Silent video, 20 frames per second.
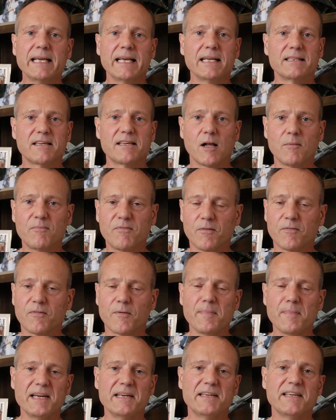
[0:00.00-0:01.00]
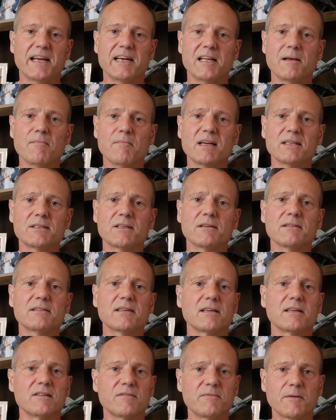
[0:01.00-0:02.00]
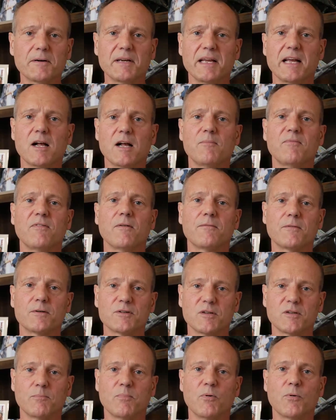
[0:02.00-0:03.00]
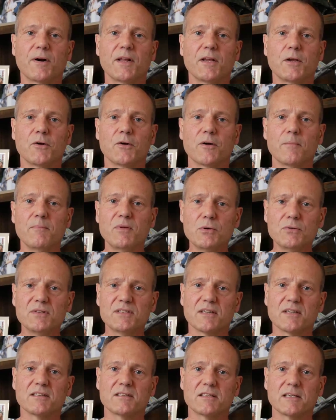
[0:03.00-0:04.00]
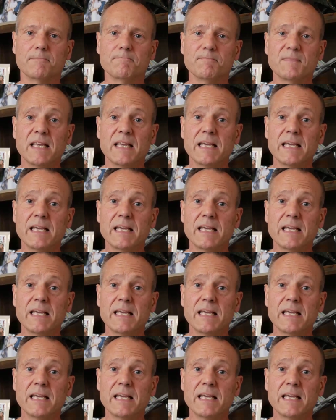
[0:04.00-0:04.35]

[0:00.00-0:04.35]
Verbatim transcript: It's helpful for maintaining muscles and it's very helpful for supporting your immune system.